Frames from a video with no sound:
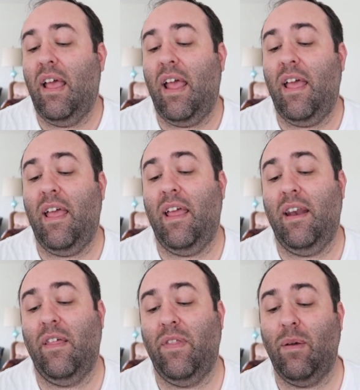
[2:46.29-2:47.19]

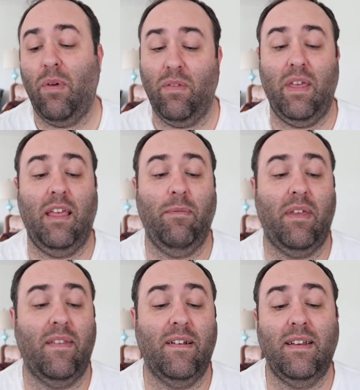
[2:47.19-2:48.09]
And they won't leave
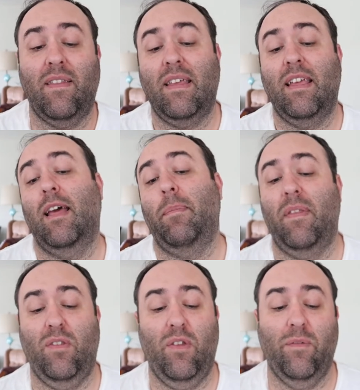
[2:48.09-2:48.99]
because every time they get up,
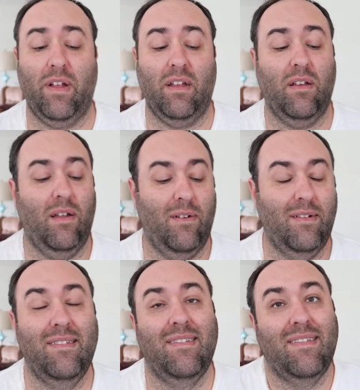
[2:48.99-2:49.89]
it's too freaking
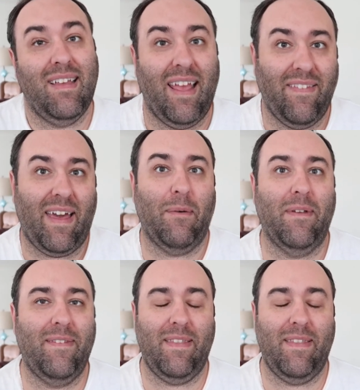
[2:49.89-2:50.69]
cold. And that was